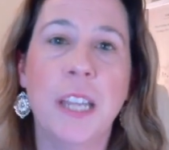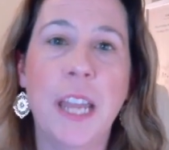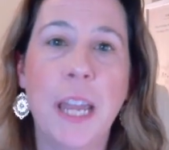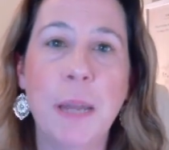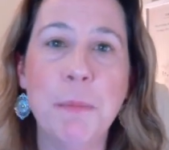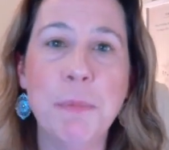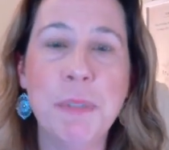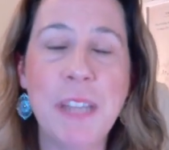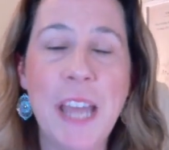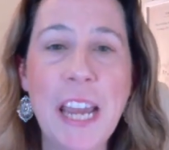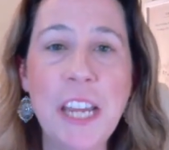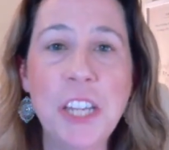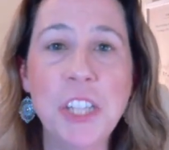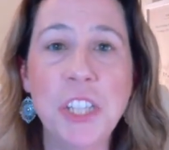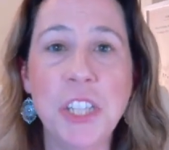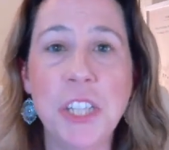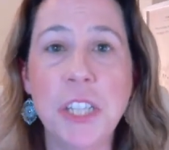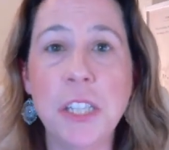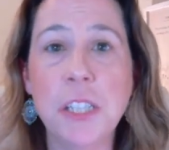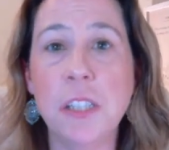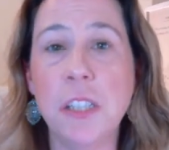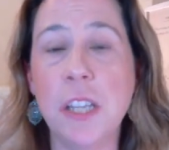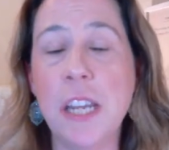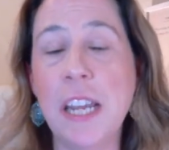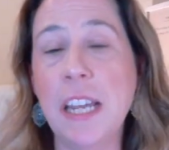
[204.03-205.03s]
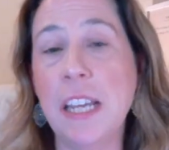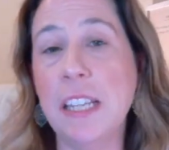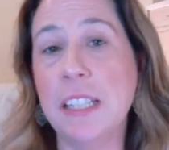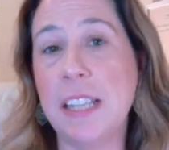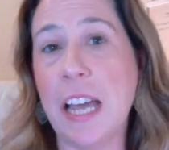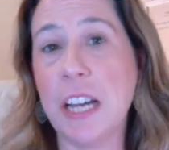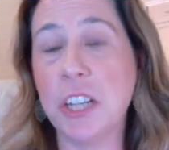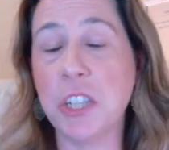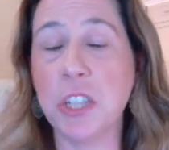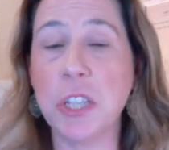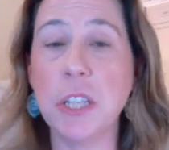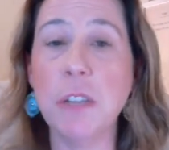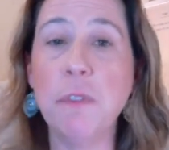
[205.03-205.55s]
Camtasia is
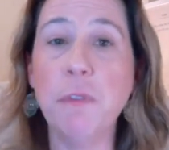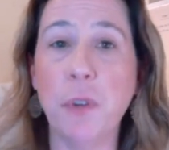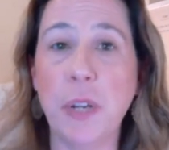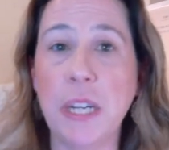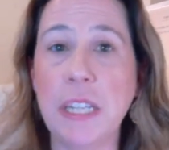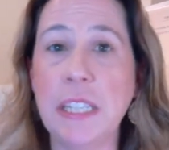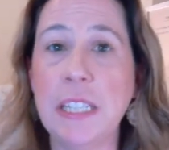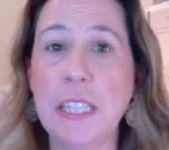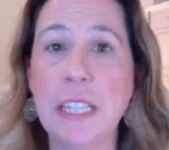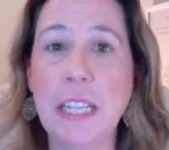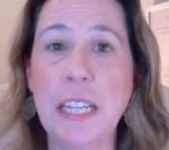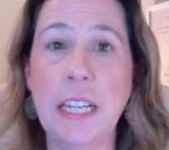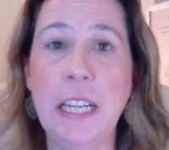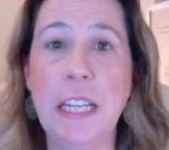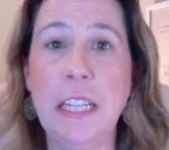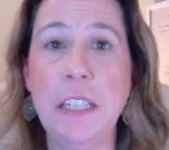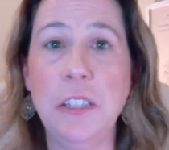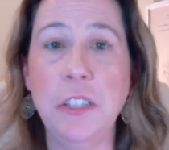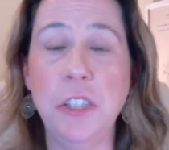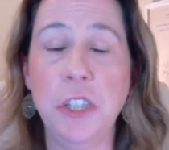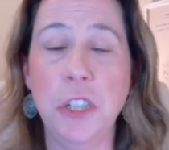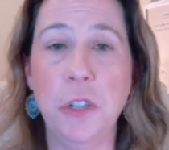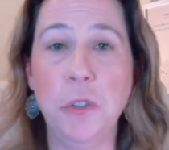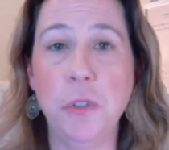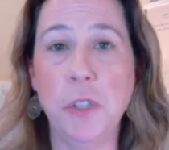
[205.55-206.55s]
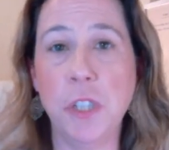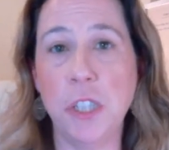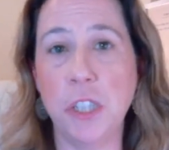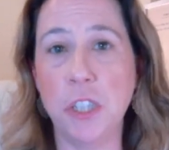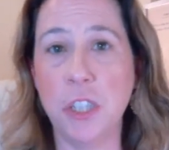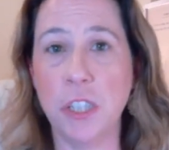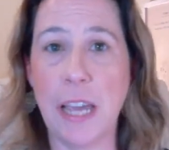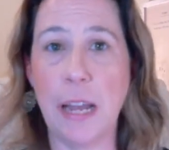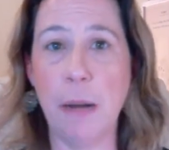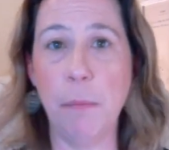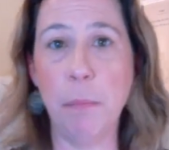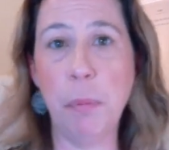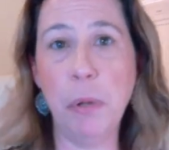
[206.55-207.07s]
actually free to get into to
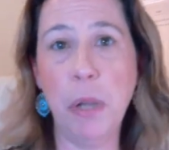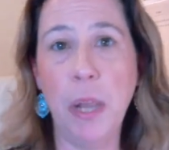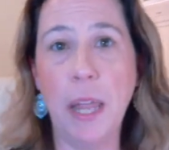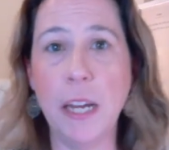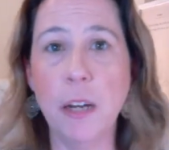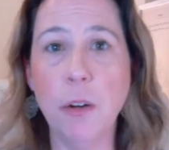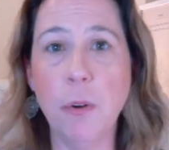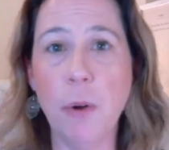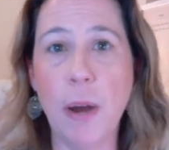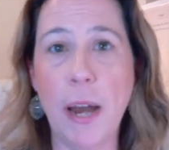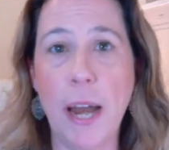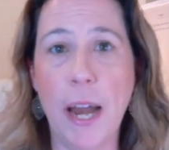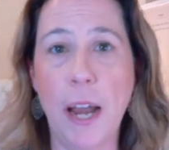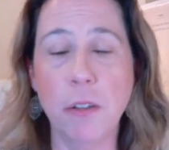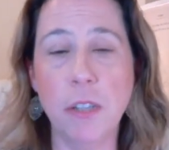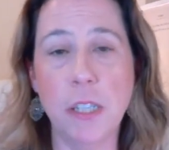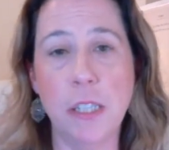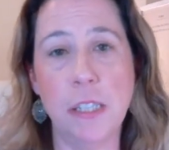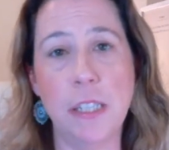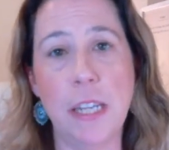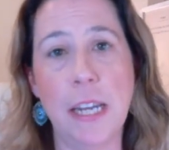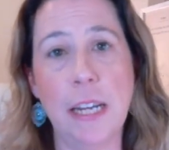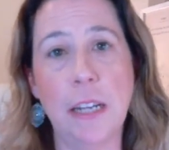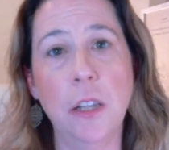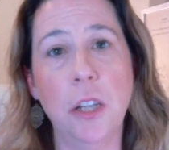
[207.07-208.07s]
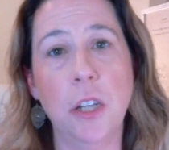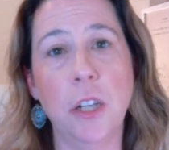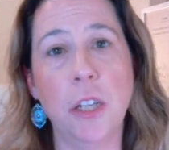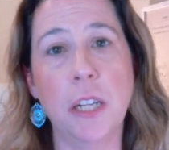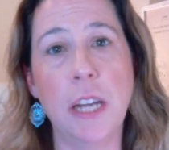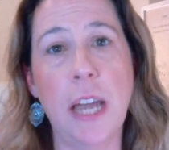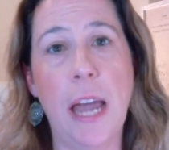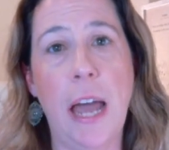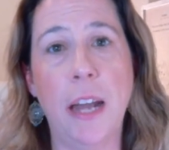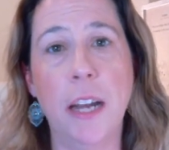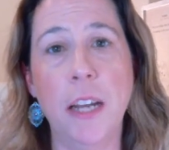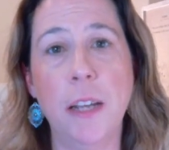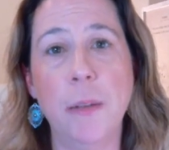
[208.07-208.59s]
just kind of play around and take a look
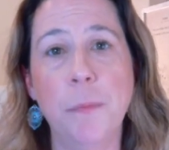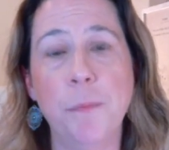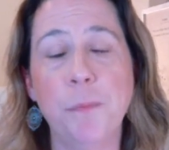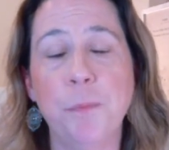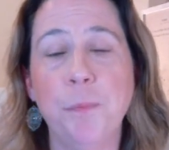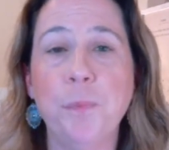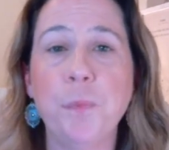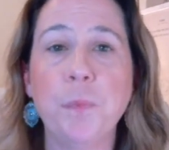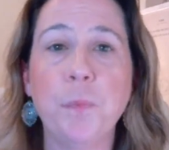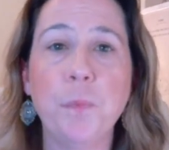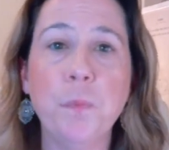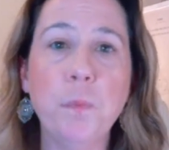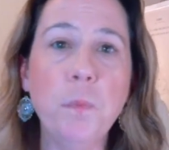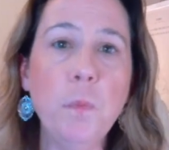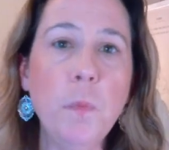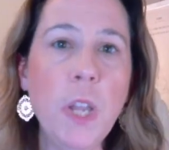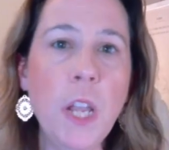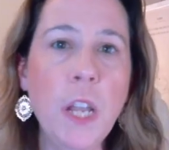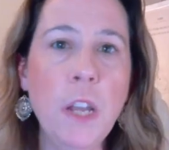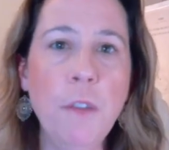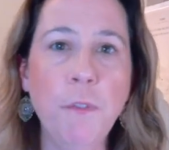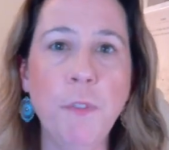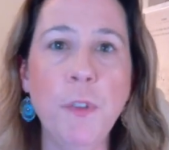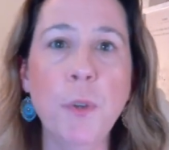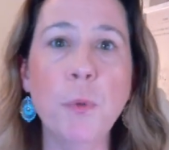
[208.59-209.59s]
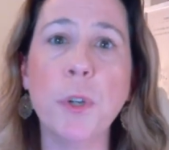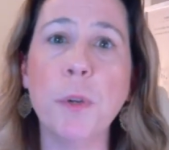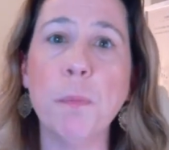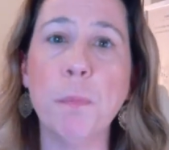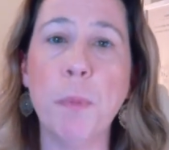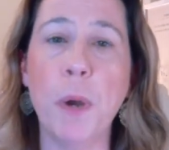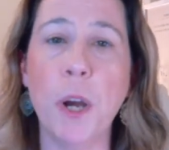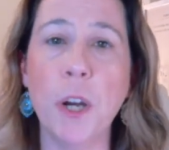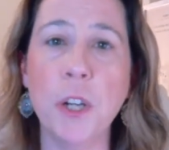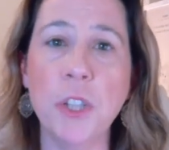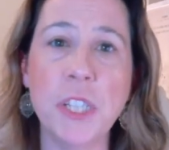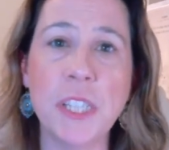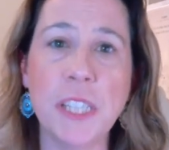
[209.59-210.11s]
at it. If you were to
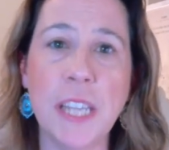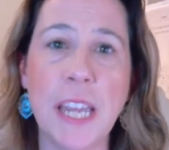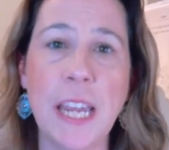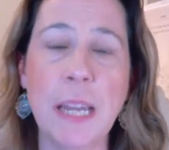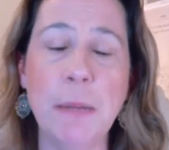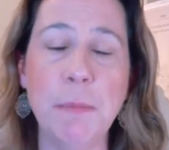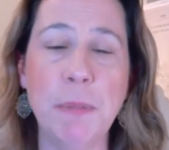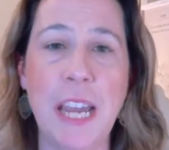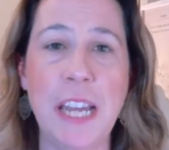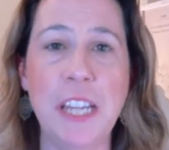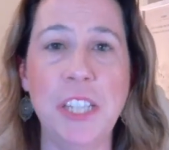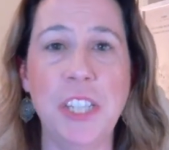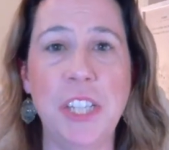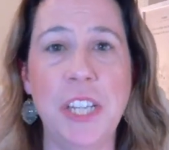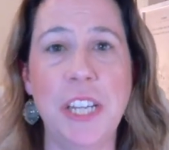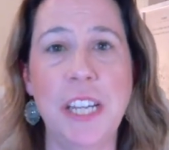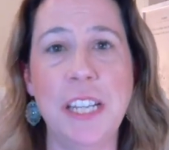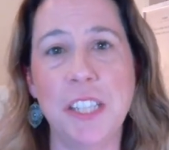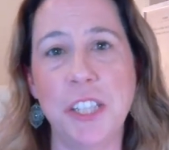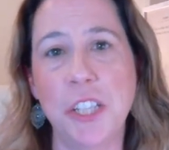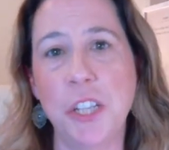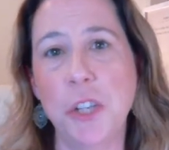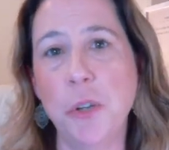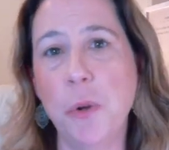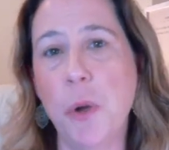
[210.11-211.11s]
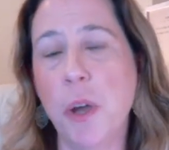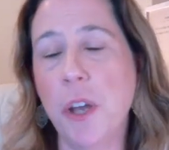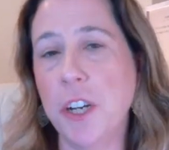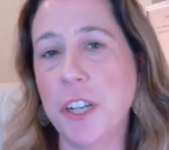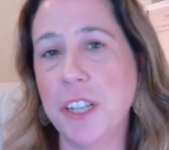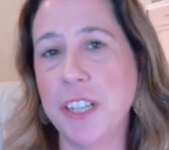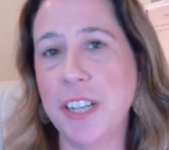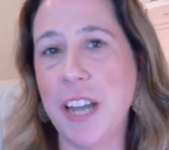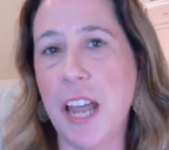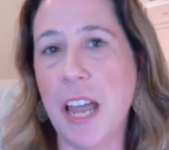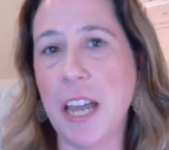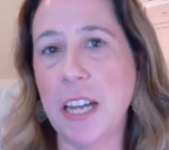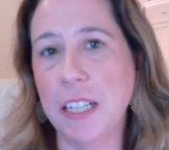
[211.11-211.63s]
purchase Camtasia, it's
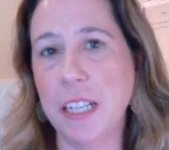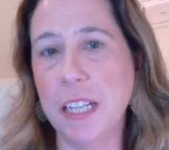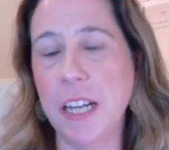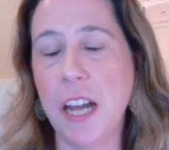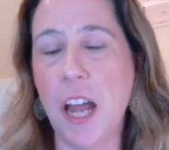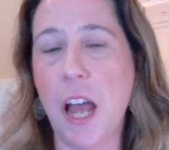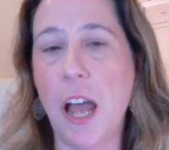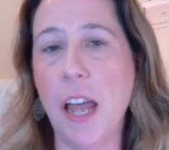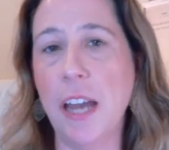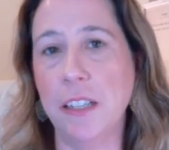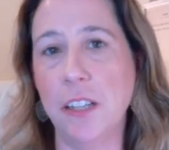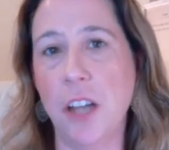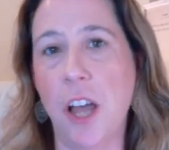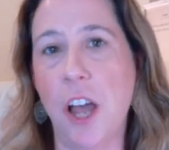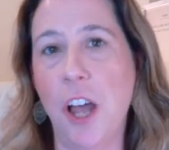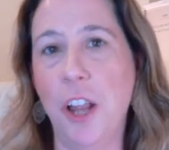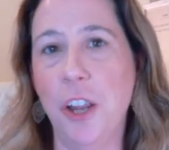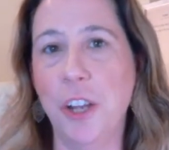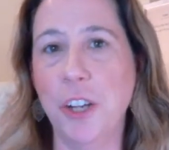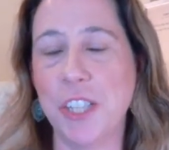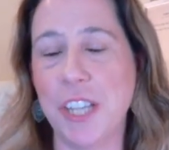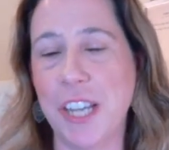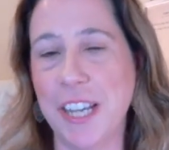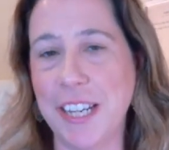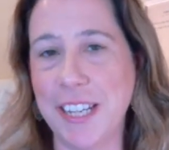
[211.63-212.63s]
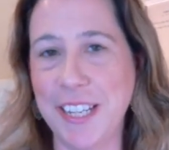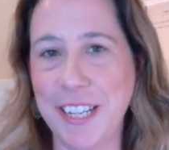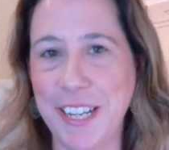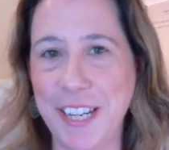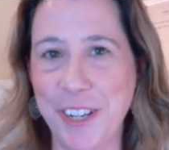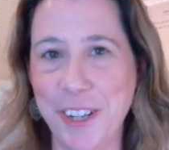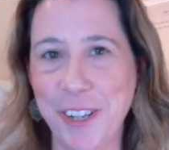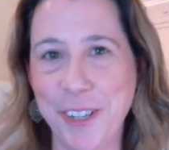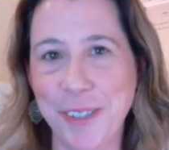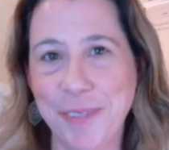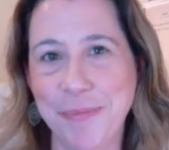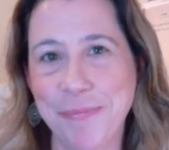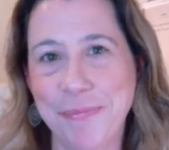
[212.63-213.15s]
$299 a
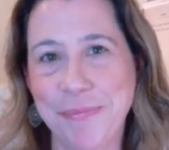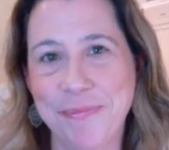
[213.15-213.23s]
year.